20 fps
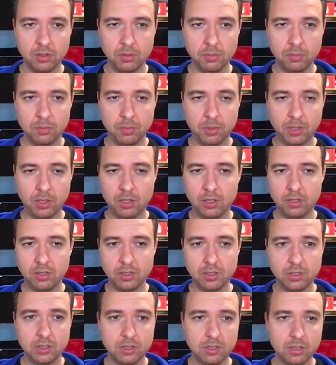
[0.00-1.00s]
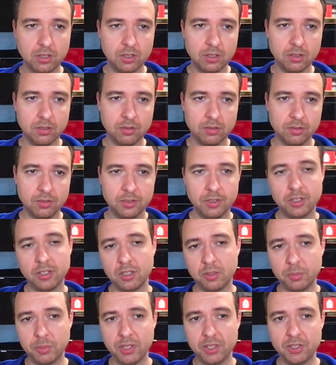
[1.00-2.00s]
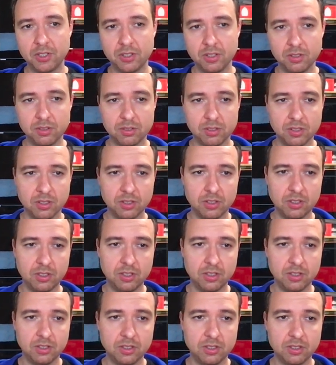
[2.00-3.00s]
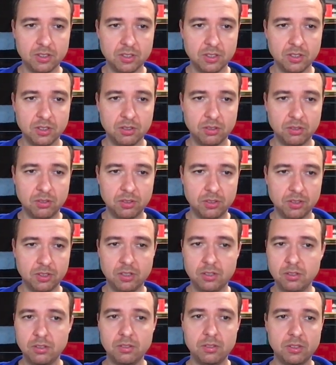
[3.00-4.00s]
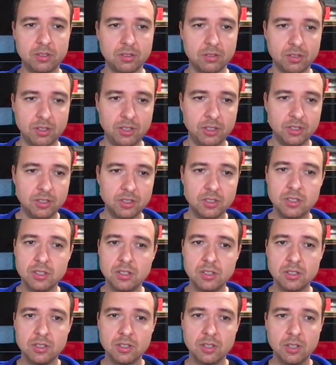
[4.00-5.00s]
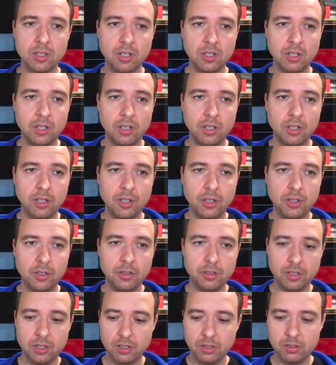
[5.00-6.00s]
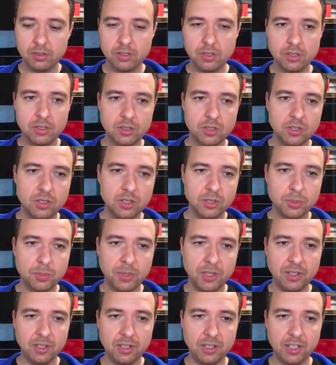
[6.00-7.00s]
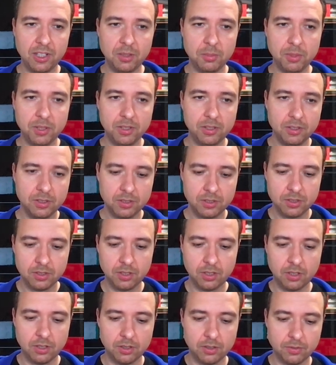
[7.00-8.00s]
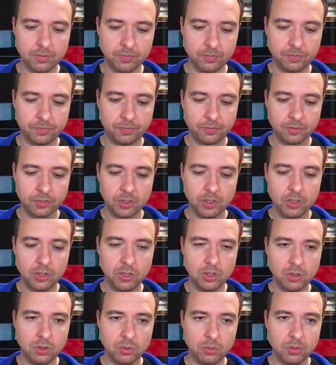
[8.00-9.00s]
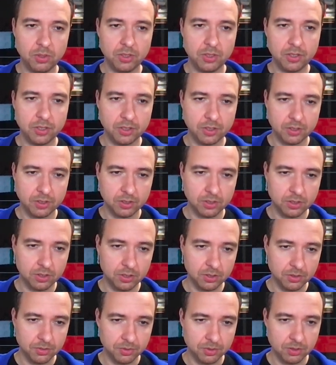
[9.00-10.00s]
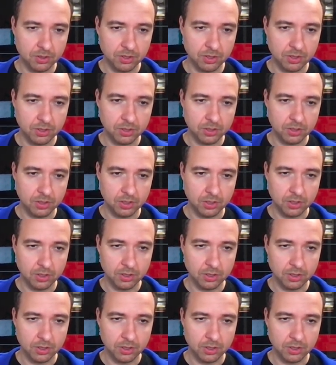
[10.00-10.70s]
pods that are matching those criteria, or roles or indexes. You can also search by labels. So we can search for, let's say,